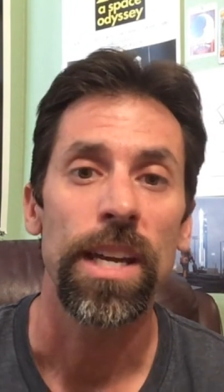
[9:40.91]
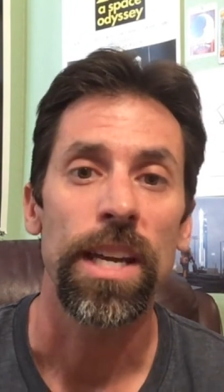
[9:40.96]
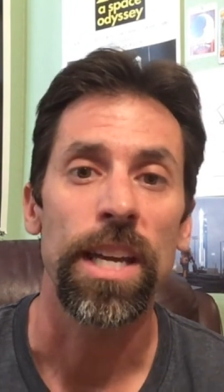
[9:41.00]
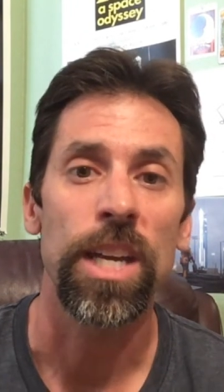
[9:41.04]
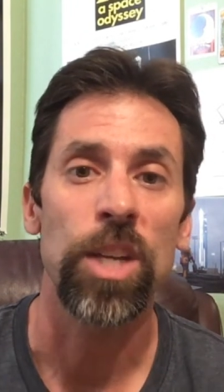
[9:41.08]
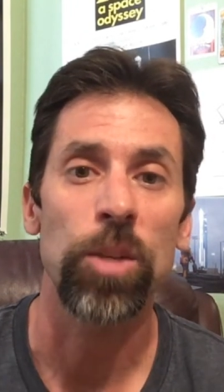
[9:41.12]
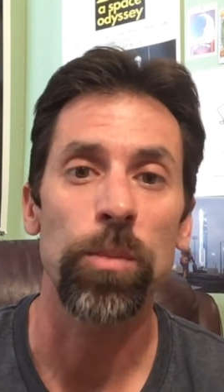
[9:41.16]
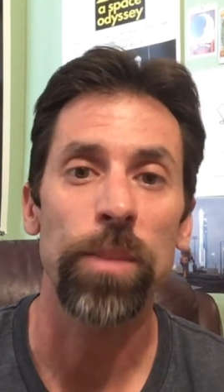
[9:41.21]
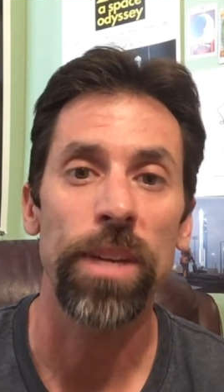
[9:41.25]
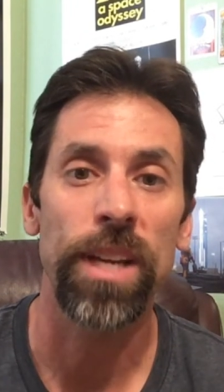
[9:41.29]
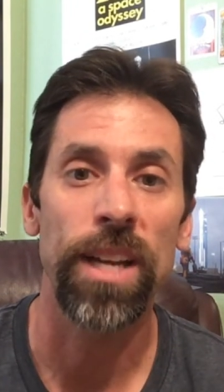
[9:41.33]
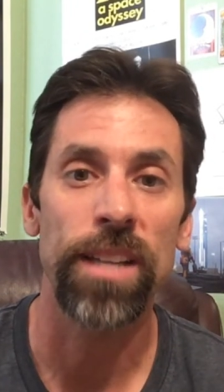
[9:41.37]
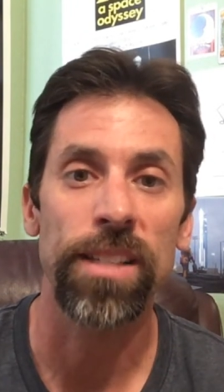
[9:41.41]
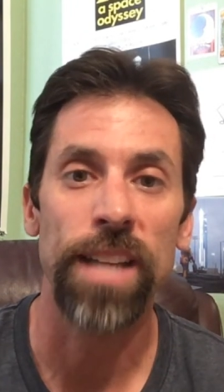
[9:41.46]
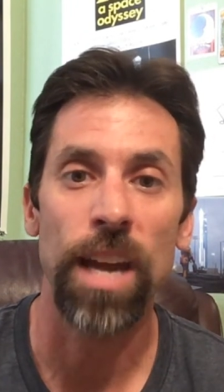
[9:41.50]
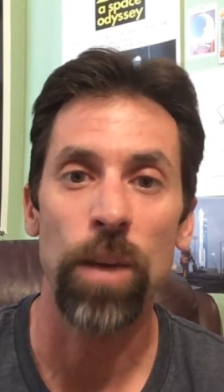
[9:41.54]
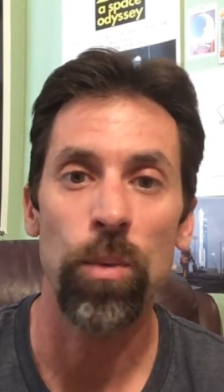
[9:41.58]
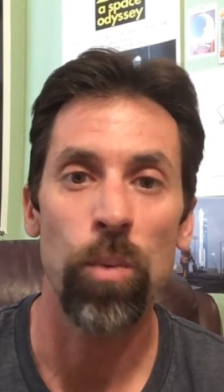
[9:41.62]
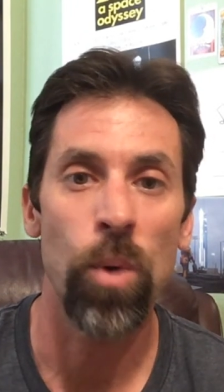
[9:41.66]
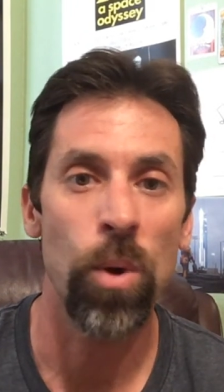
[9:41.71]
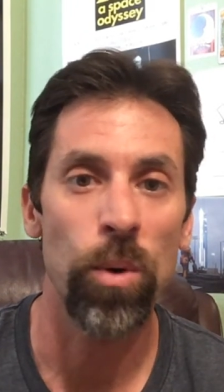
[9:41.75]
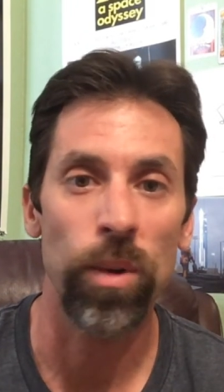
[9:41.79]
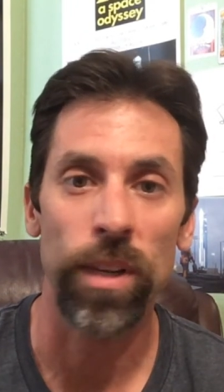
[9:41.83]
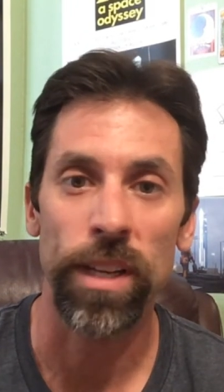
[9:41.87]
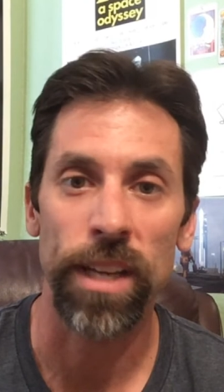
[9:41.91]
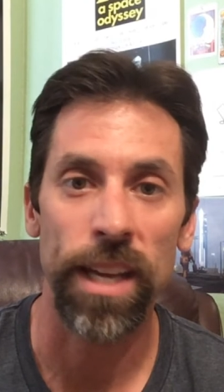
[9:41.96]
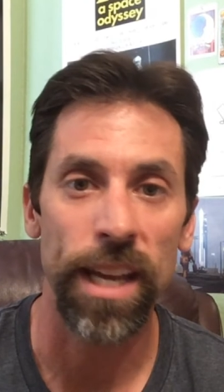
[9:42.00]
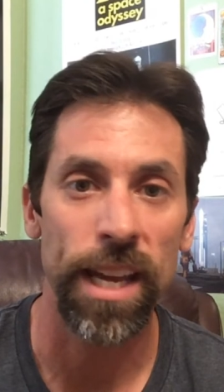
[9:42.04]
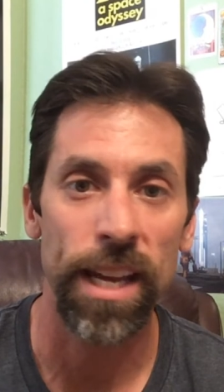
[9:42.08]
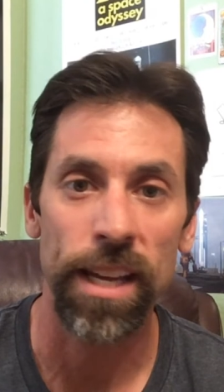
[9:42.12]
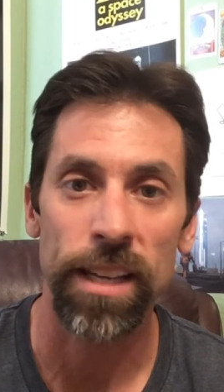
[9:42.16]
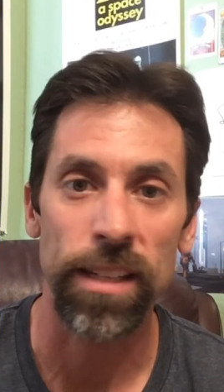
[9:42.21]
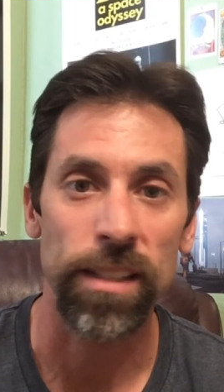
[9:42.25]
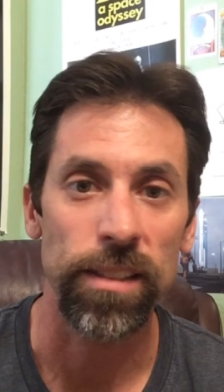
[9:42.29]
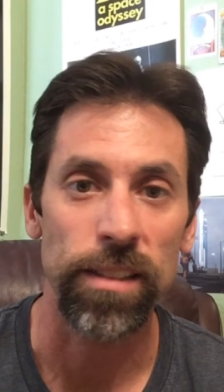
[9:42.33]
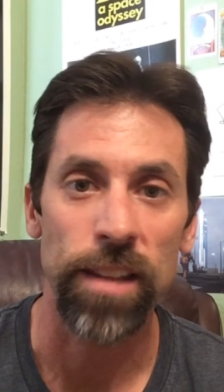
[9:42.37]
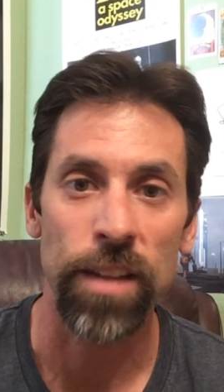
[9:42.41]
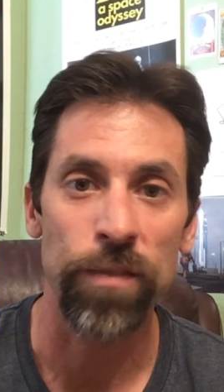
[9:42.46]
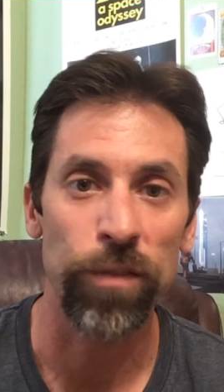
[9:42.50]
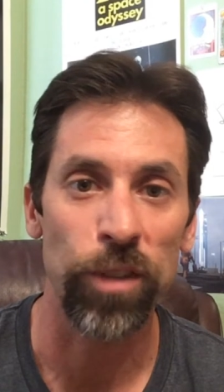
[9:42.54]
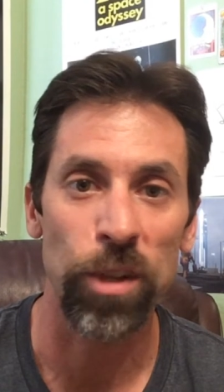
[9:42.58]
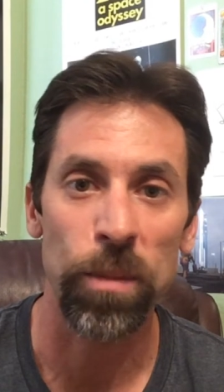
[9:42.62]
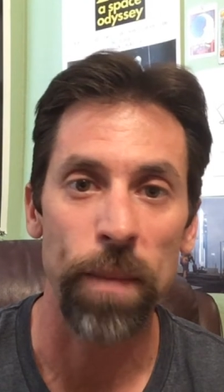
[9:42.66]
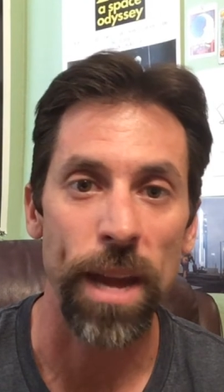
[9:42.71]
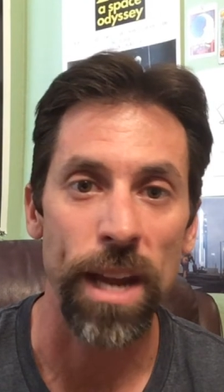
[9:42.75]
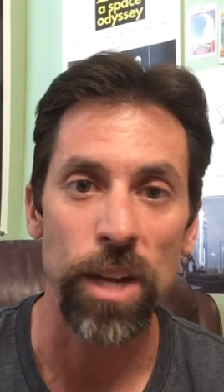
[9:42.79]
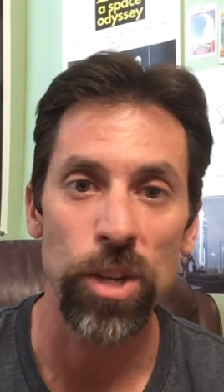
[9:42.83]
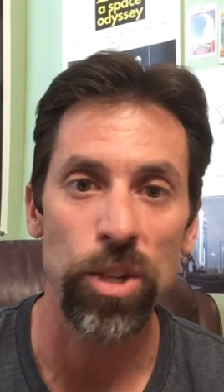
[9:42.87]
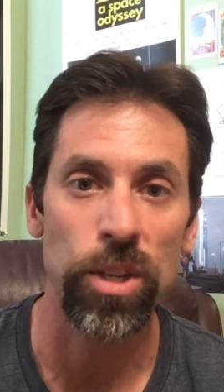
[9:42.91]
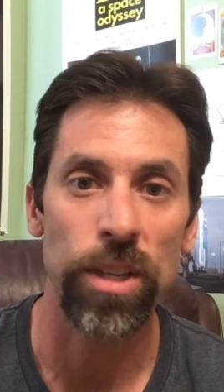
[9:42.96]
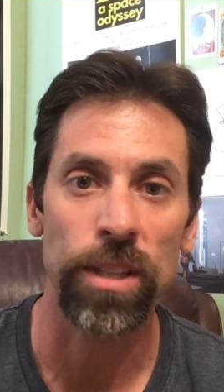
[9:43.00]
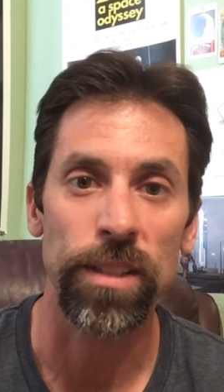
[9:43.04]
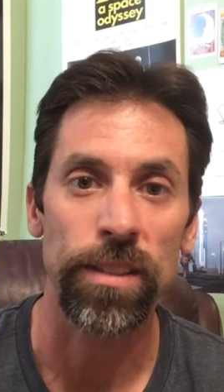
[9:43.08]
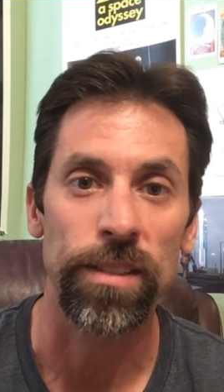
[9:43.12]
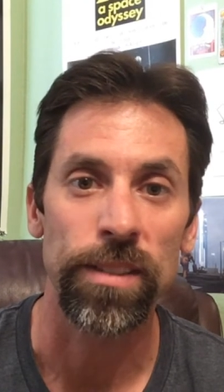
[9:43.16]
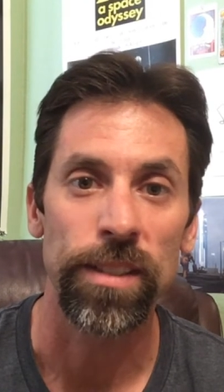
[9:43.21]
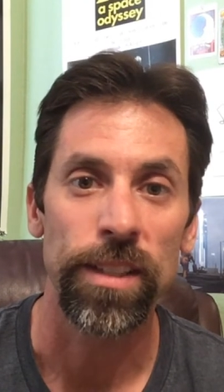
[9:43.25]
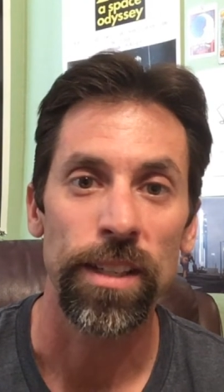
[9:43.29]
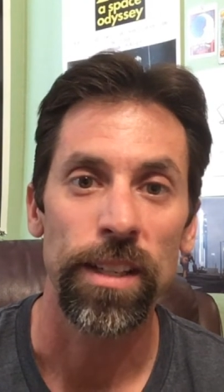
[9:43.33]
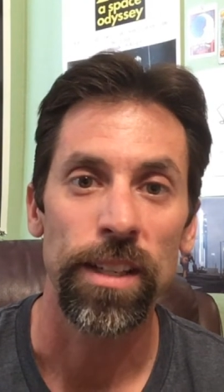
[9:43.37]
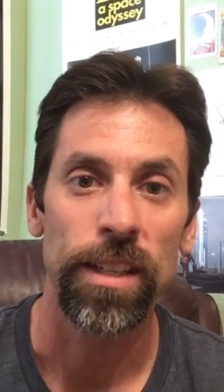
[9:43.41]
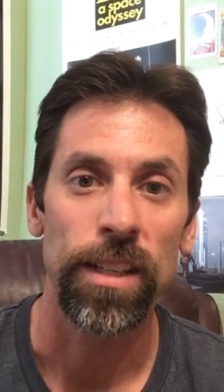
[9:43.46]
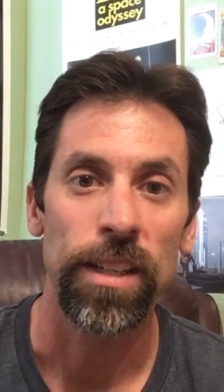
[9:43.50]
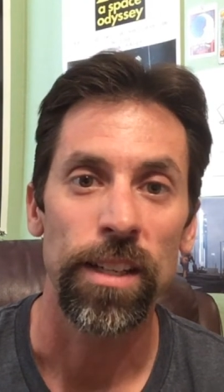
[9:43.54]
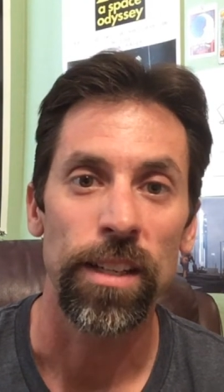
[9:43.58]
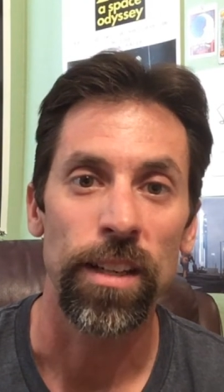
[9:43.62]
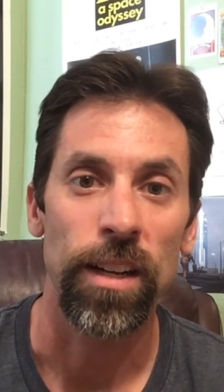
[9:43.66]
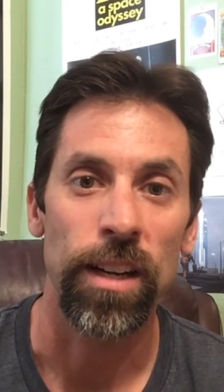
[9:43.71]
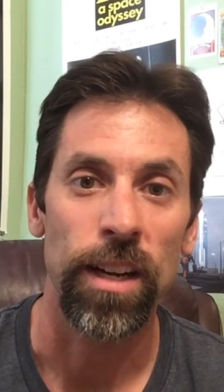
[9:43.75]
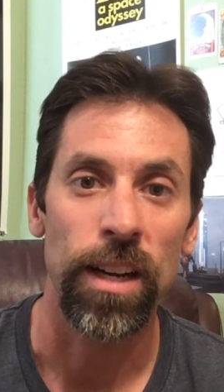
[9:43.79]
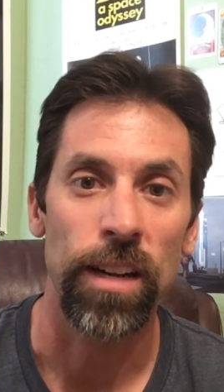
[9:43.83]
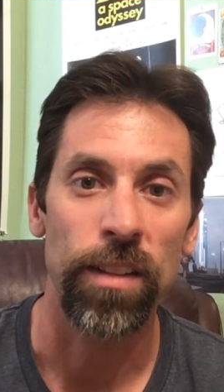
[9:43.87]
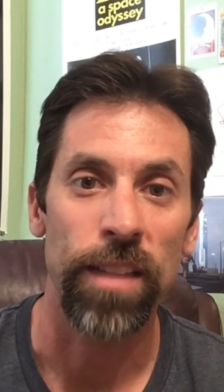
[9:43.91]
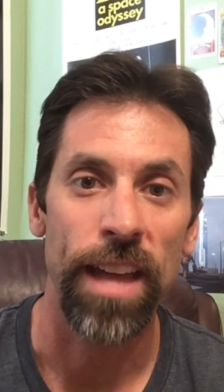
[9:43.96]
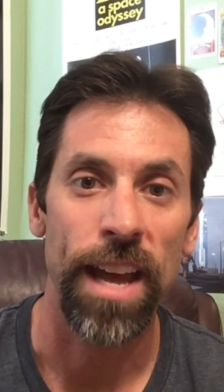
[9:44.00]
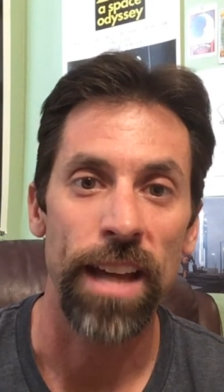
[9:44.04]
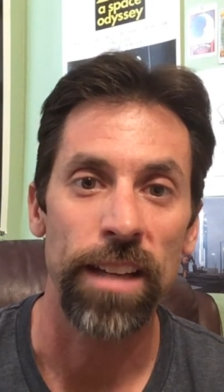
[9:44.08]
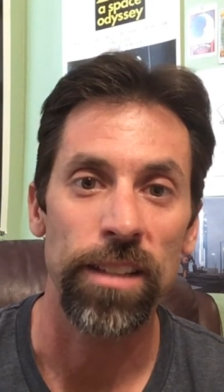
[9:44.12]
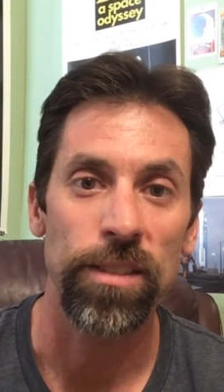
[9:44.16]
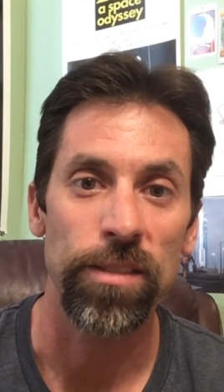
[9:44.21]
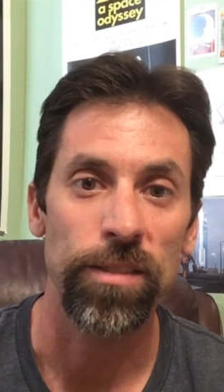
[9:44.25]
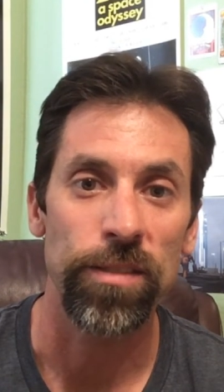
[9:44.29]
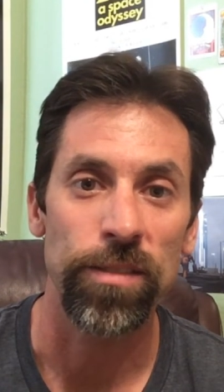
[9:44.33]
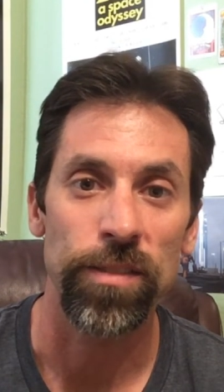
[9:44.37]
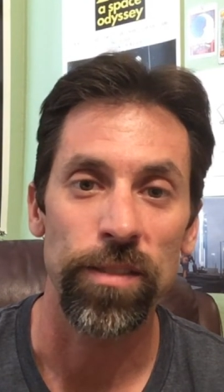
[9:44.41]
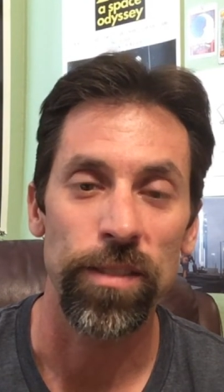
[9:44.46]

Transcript: is because I won't get information uh, that